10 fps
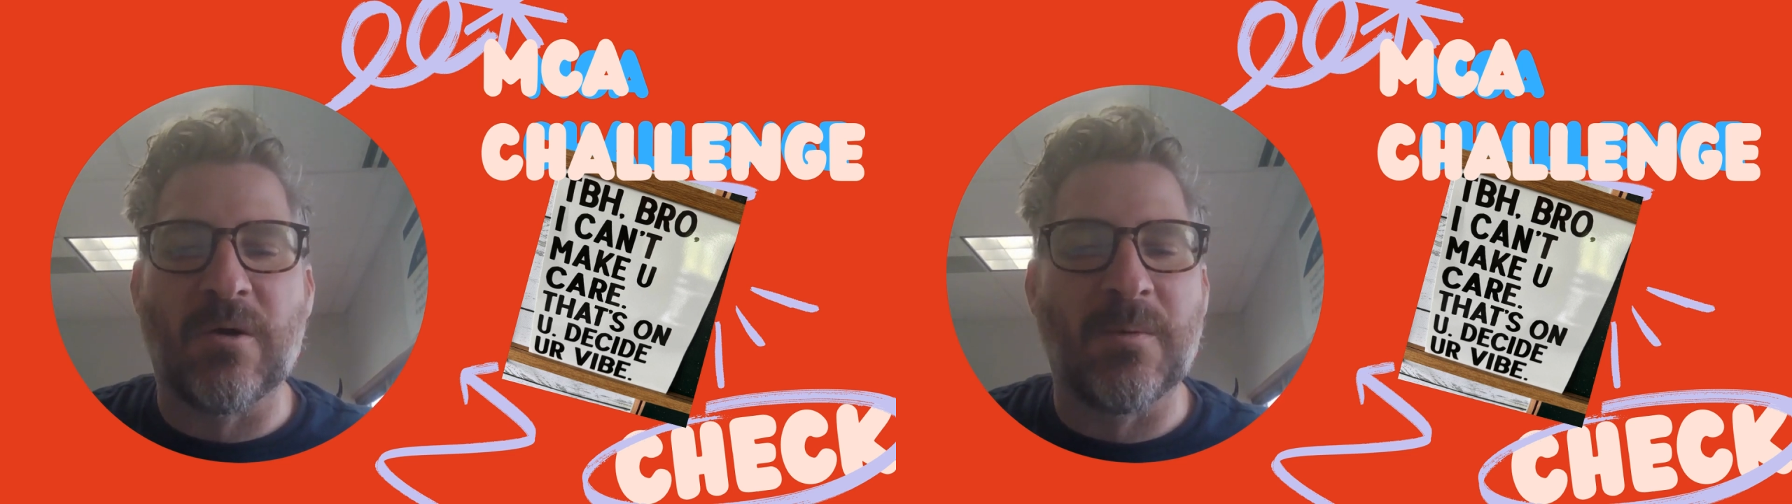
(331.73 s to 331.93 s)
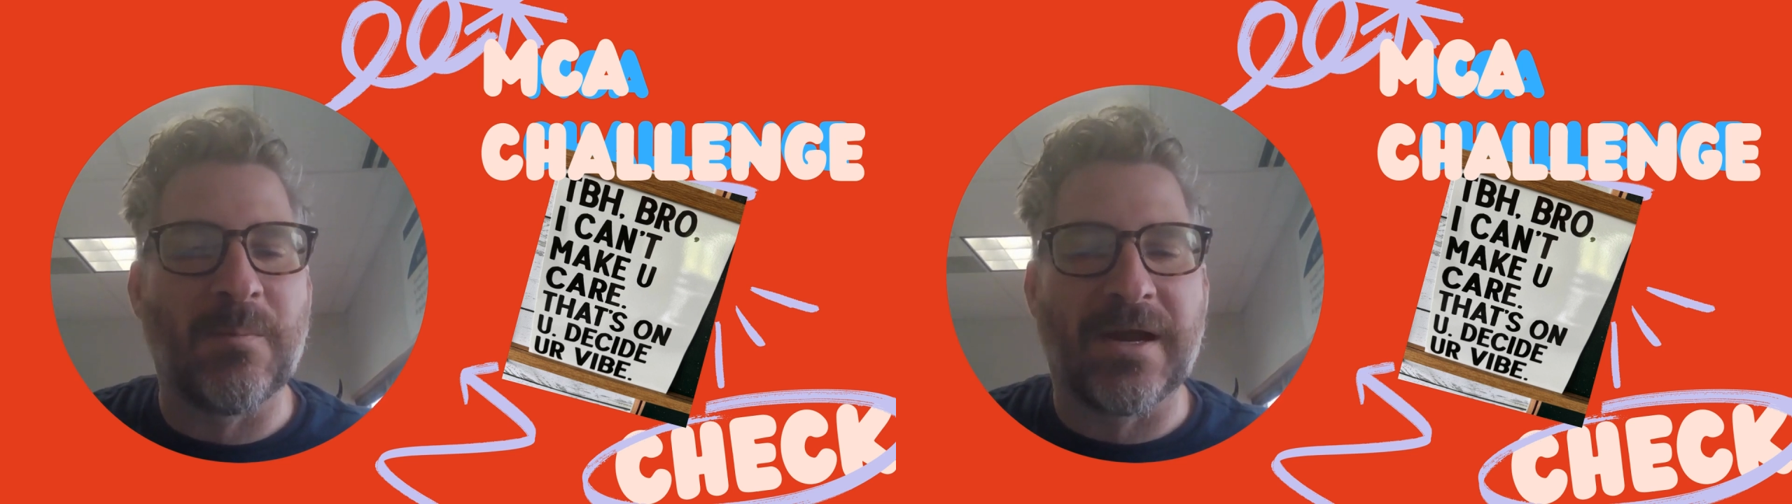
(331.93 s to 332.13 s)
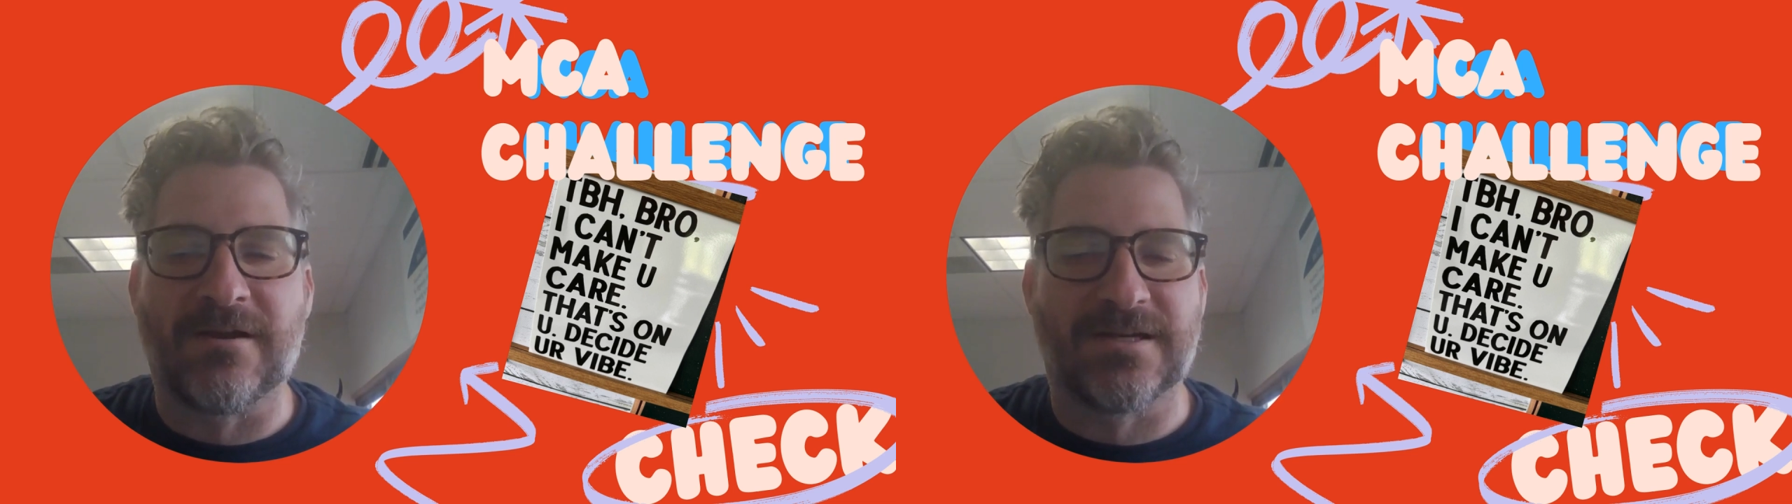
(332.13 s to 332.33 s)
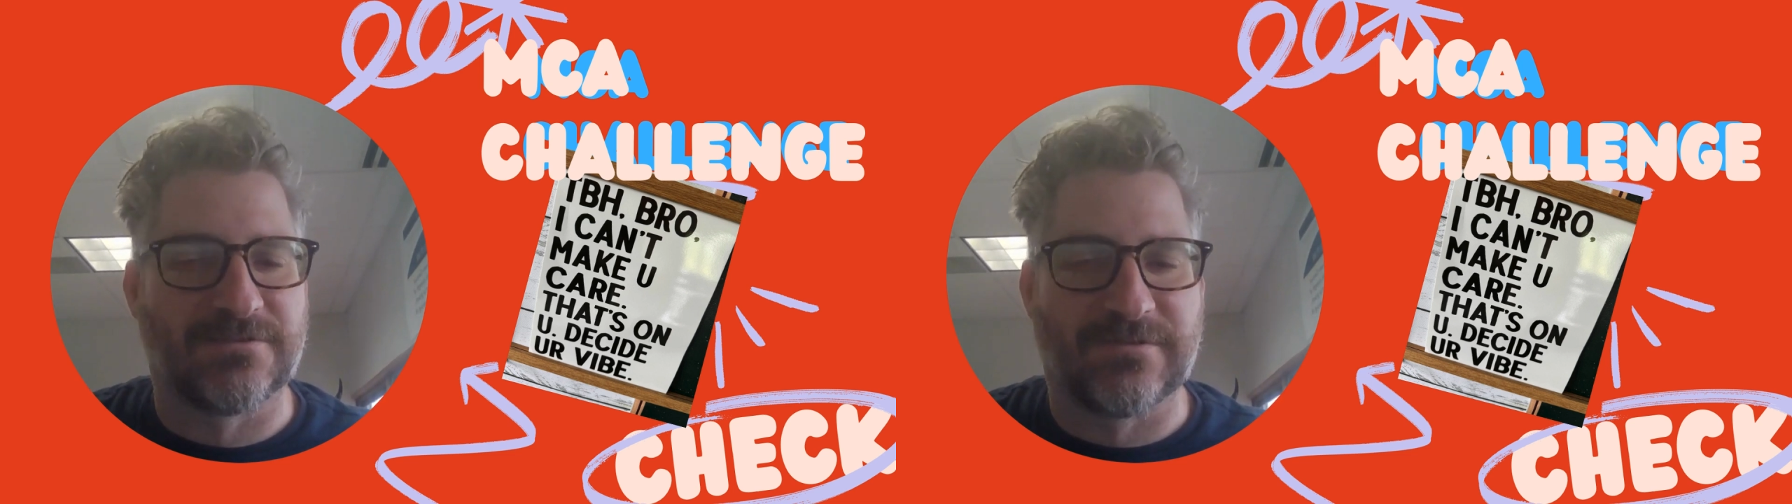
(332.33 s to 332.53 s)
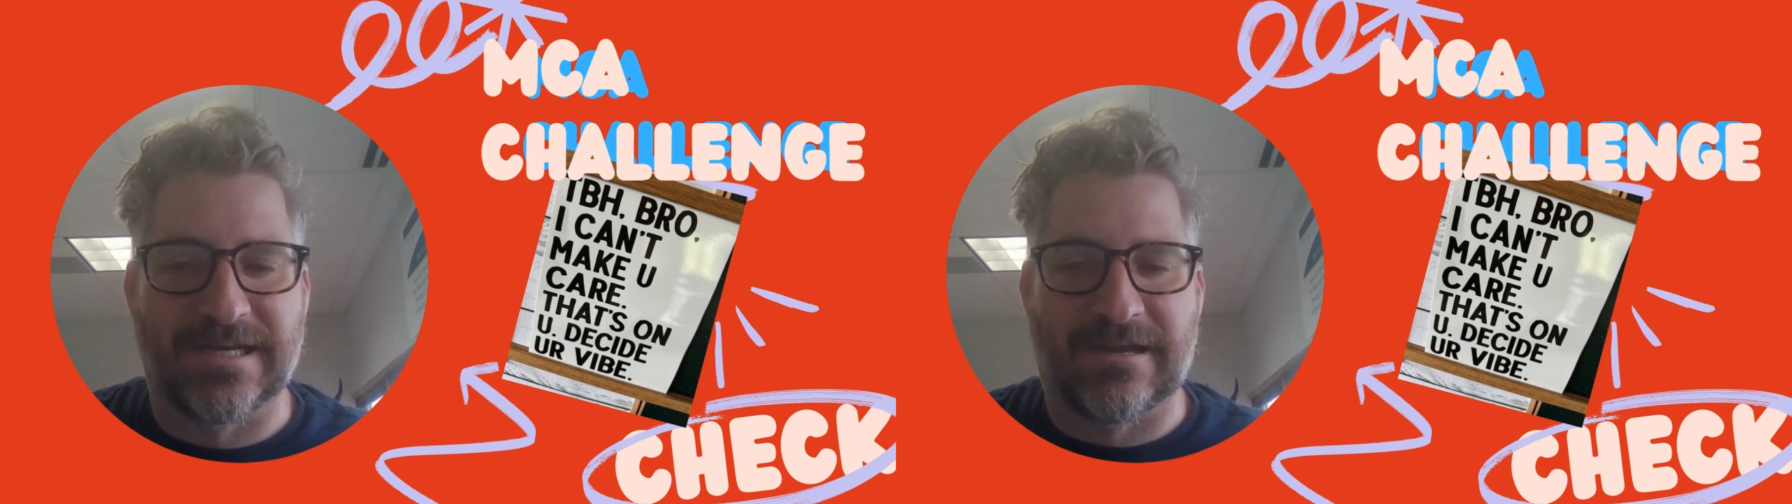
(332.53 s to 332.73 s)

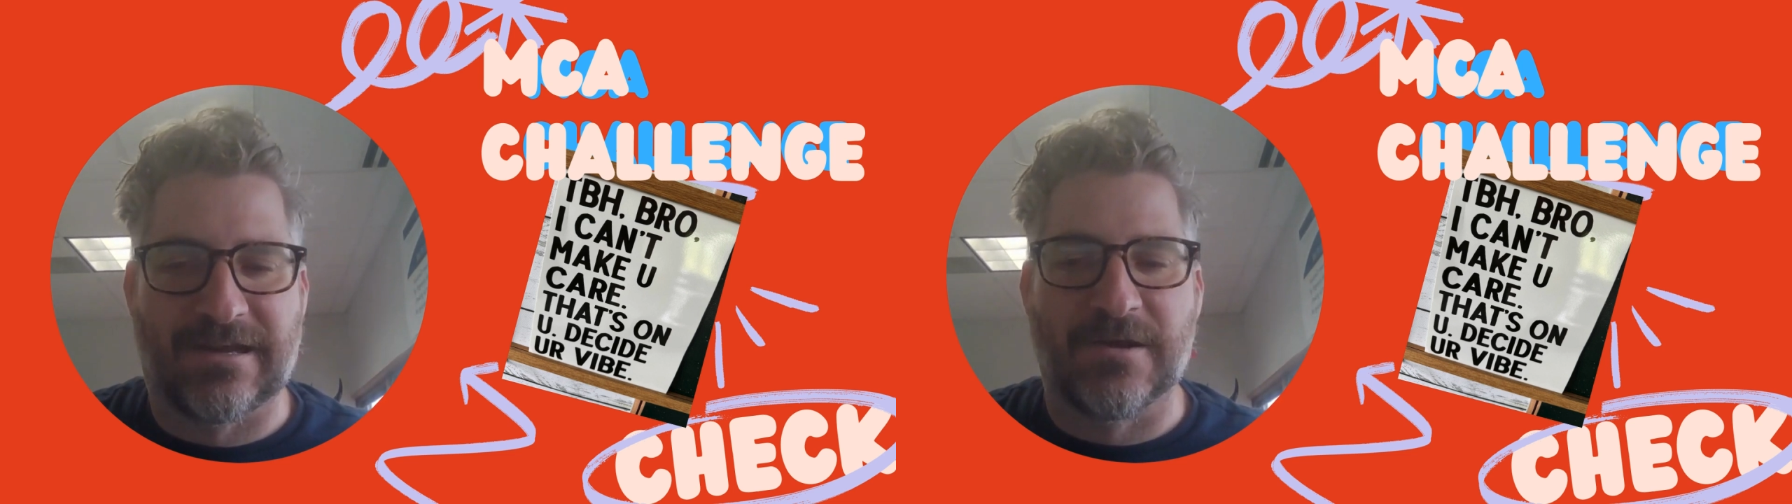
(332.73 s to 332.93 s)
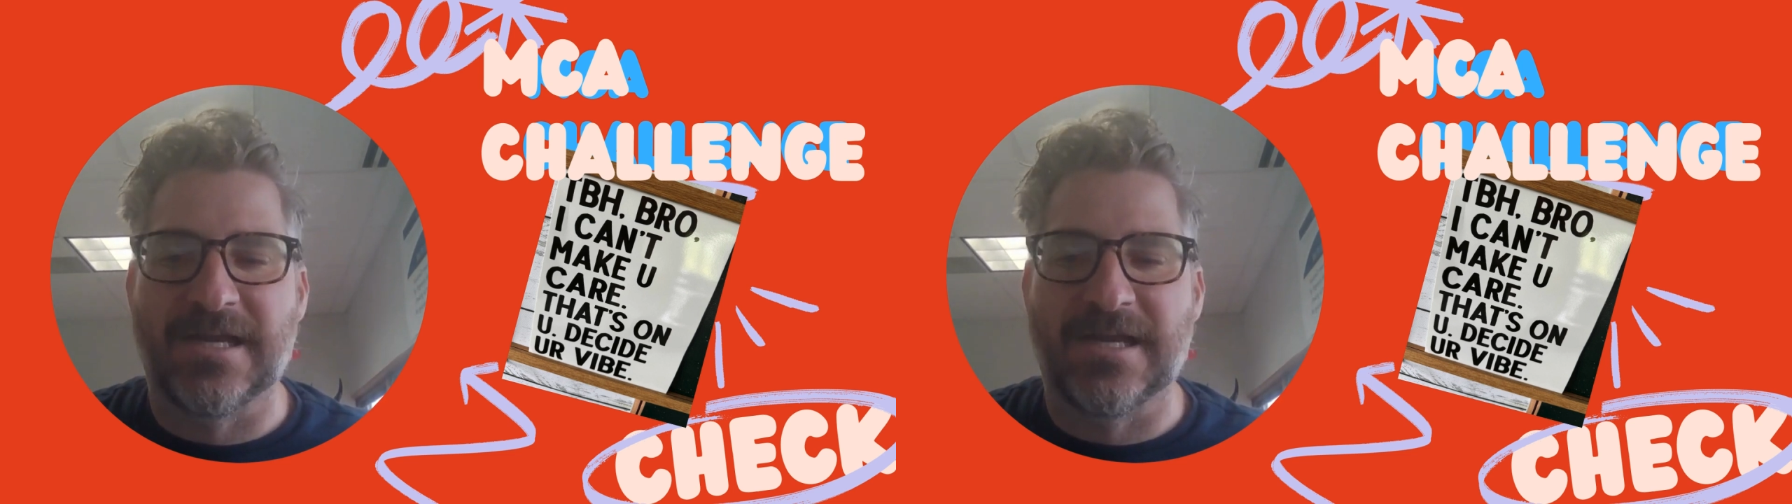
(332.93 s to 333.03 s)
embarrassed right now.